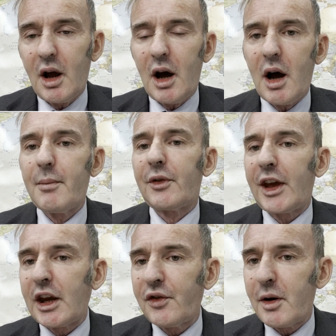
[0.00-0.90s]

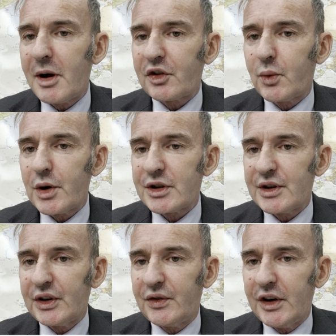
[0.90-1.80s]
Thank you very much for watching
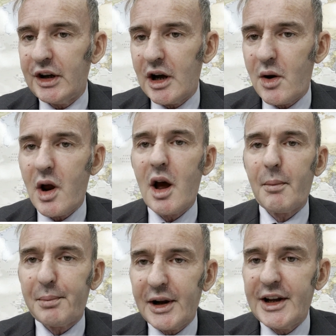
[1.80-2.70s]
this video.
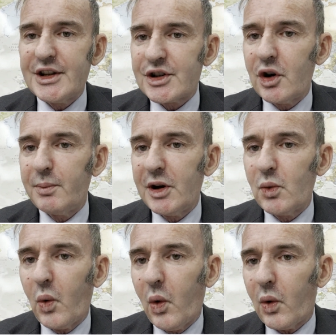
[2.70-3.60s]
Please do be
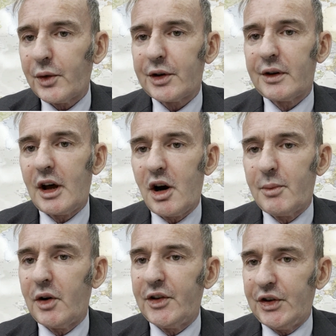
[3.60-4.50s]
warned. The Home
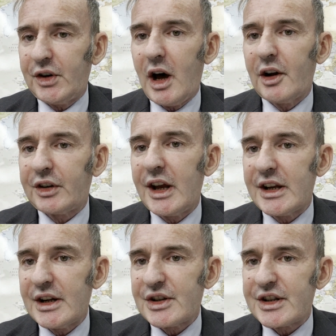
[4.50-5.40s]
Office are
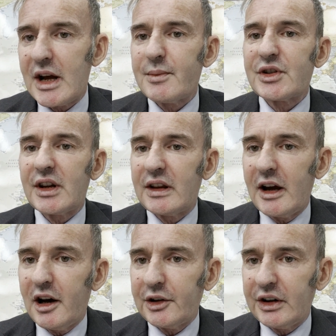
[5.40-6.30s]
taking steps. They
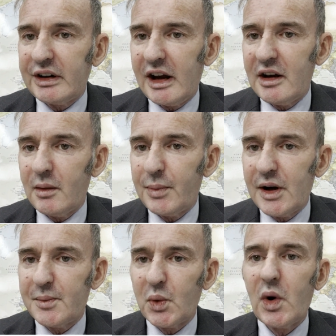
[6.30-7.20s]
are detaining
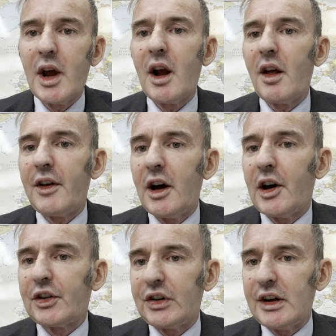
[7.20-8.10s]
people. They
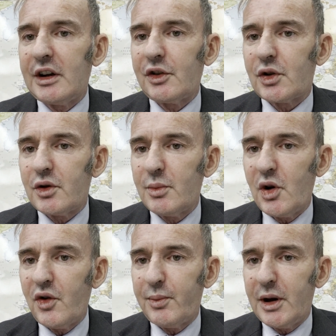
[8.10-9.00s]
are seeking to
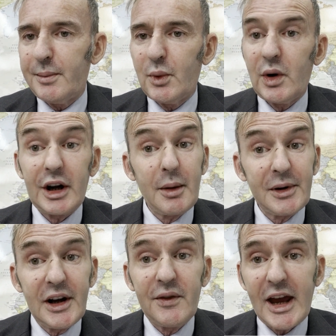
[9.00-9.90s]
remove people, and I
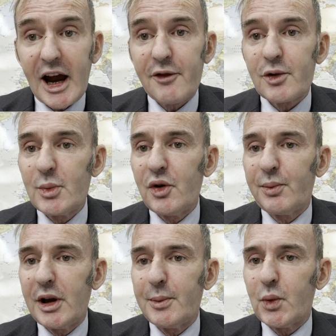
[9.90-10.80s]
believe they have removed
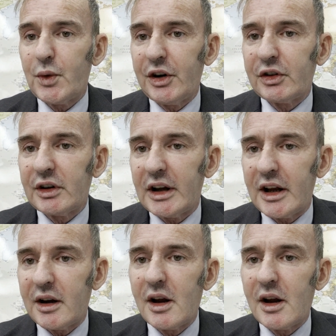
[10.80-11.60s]
people recently.